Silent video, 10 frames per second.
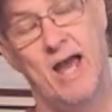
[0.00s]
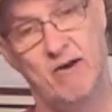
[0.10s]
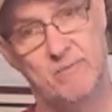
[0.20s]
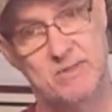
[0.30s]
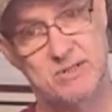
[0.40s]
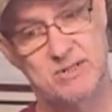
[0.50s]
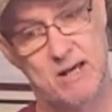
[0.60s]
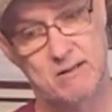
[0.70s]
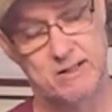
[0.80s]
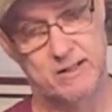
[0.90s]
have been
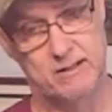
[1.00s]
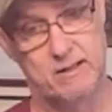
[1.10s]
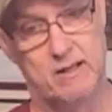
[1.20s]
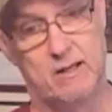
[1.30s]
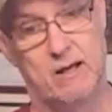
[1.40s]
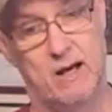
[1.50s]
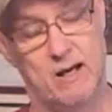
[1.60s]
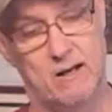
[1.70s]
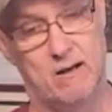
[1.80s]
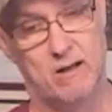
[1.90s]
selling
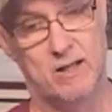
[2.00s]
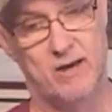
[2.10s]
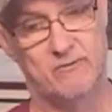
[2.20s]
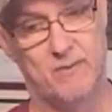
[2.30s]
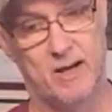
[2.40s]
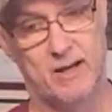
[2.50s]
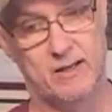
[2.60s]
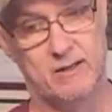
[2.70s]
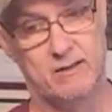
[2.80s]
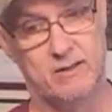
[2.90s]
a lot of
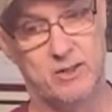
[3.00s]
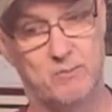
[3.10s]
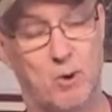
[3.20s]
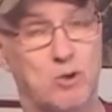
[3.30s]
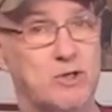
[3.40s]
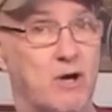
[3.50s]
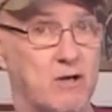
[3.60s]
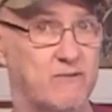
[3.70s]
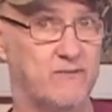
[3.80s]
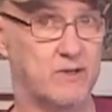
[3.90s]
my
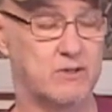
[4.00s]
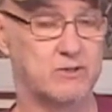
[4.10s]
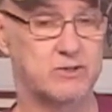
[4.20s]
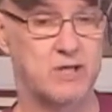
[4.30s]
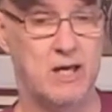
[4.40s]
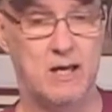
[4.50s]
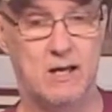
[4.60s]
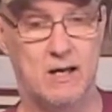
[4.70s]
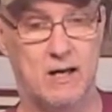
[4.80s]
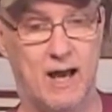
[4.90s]
Napoleonic figures.
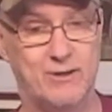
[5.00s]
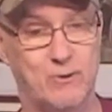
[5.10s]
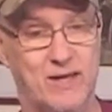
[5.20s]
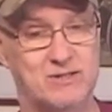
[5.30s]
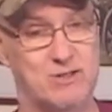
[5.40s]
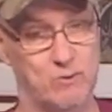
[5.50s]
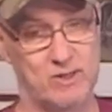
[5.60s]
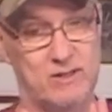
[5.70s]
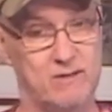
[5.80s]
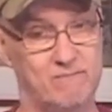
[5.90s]
I know that's not
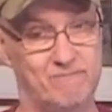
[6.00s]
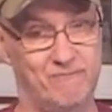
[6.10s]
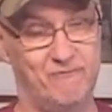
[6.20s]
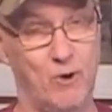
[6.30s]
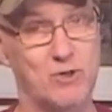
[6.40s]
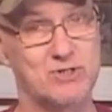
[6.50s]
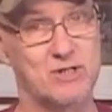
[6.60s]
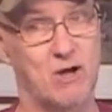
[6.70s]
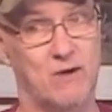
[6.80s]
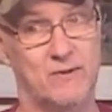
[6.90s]
really
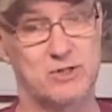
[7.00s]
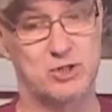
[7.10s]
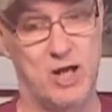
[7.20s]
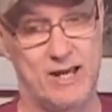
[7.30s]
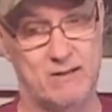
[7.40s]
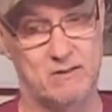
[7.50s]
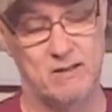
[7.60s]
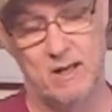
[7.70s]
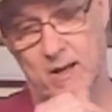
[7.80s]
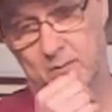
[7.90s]
focusing on the channel,
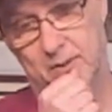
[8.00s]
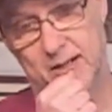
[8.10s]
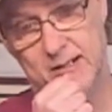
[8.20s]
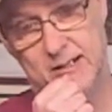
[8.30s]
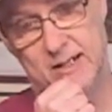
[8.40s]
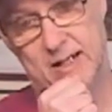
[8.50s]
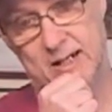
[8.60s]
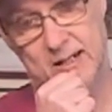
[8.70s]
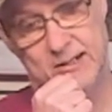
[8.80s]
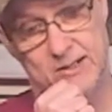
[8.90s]
but
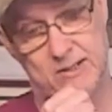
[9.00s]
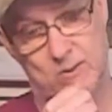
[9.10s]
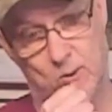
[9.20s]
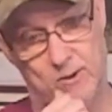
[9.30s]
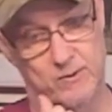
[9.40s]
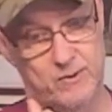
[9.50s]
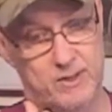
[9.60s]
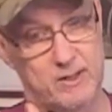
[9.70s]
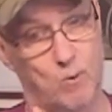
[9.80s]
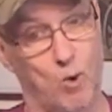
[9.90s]
or
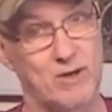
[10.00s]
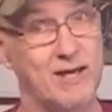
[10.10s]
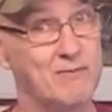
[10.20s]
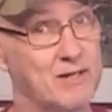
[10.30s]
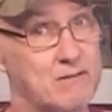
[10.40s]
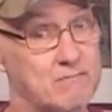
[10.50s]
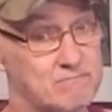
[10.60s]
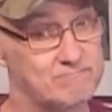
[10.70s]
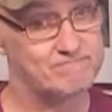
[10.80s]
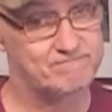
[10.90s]
the Wargaming
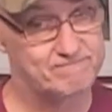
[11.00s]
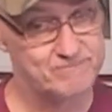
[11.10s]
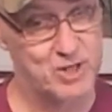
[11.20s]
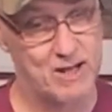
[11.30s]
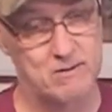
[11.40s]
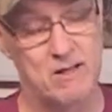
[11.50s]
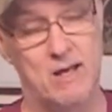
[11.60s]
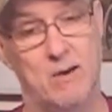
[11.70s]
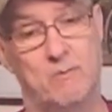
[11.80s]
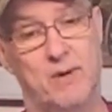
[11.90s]
channel,
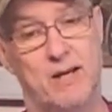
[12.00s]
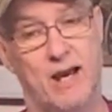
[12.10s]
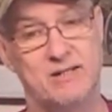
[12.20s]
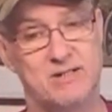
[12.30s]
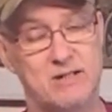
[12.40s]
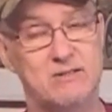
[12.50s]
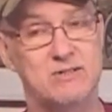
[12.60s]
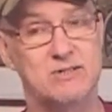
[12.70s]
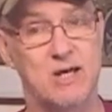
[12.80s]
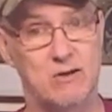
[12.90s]
but I did
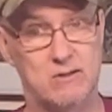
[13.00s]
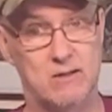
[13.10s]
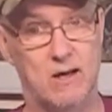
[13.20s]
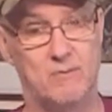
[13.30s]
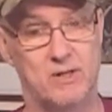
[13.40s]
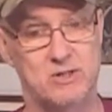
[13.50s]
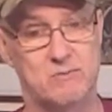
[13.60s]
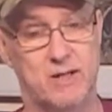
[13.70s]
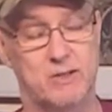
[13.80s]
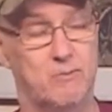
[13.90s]
sell a bunch of
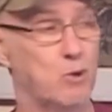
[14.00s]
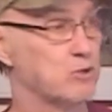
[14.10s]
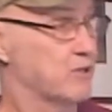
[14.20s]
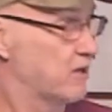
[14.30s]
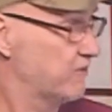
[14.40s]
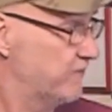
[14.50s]
my Napoleonic